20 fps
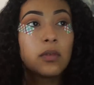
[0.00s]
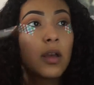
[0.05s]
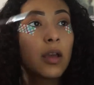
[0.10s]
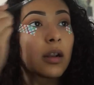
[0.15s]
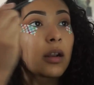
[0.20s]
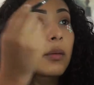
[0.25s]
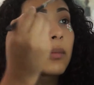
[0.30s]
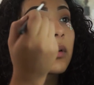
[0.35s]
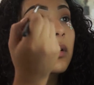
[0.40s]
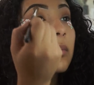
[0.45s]

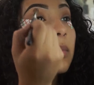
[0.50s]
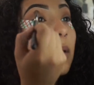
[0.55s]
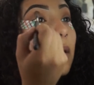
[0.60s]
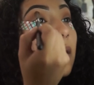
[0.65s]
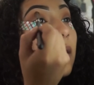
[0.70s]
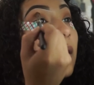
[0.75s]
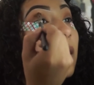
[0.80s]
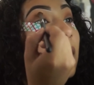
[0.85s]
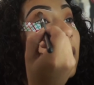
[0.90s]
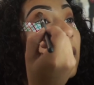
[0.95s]
and I'm gonna
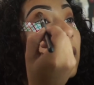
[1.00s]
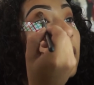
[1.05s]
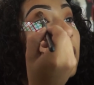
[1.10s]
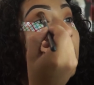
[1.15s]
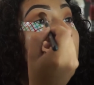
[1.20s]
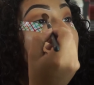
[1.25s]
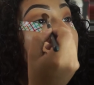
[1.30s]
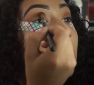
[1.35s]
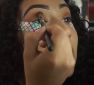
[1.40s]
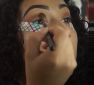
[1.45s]
apply that
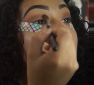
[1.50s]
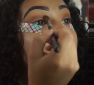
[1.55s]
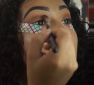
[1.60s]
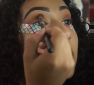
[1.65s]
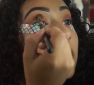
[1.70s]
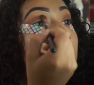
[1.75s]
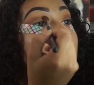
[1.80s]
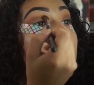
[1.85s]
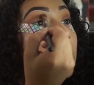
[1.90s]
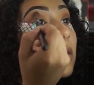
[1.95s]
in
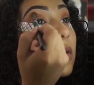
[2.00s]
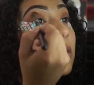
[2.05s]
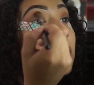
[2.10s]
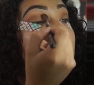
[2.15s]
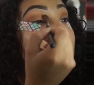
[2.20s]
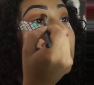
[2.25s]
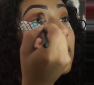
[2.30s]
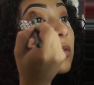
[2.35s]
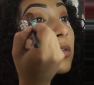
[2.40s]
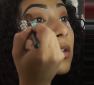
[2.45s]
between the
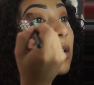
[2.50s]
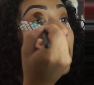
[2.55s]
two